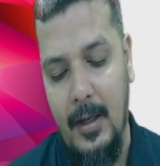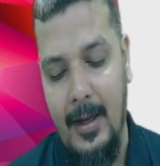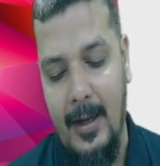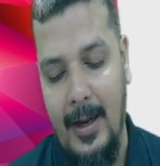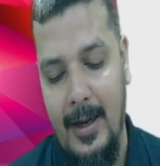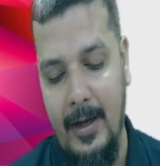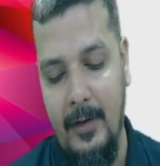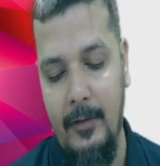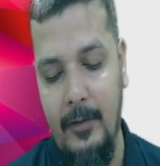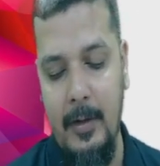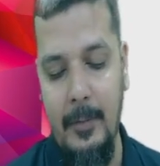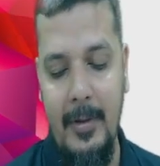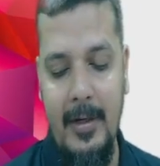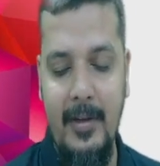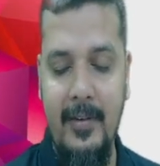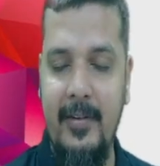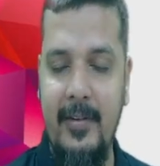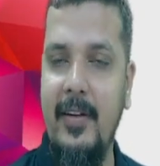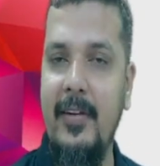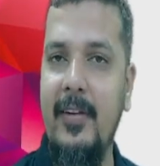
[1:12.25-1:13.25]
and we'll be
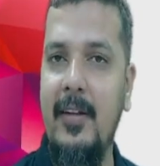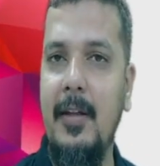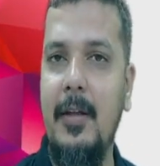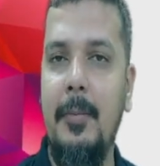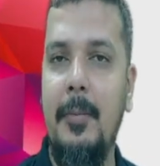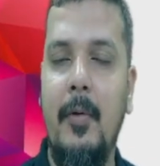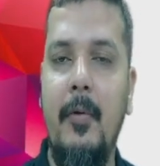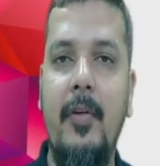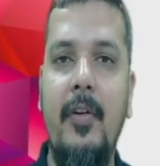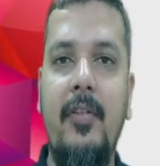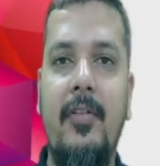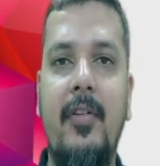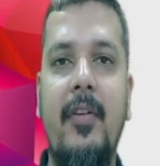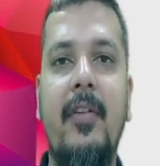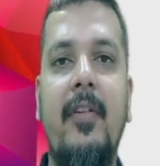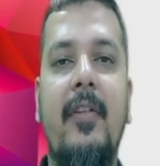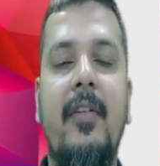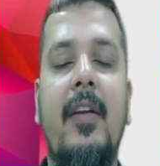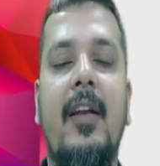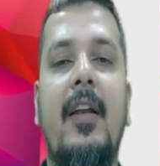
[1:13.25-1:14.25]
discussing the
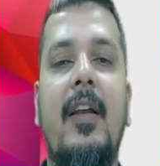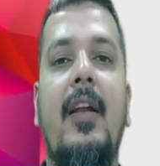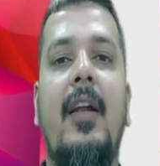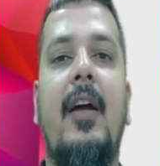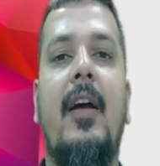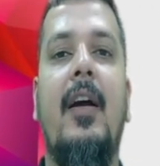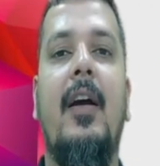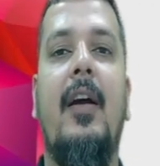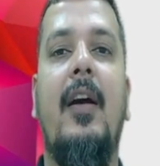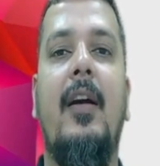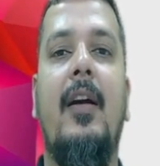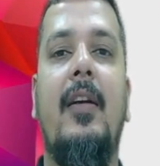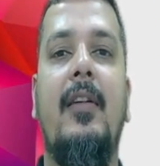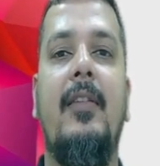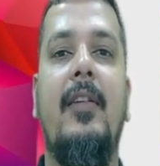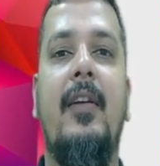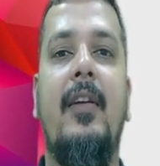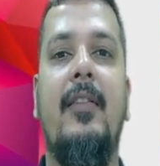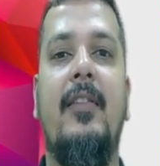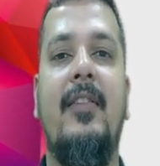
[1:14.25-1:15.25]
provisions in
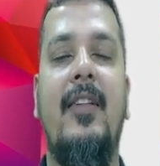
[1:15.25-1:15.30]
the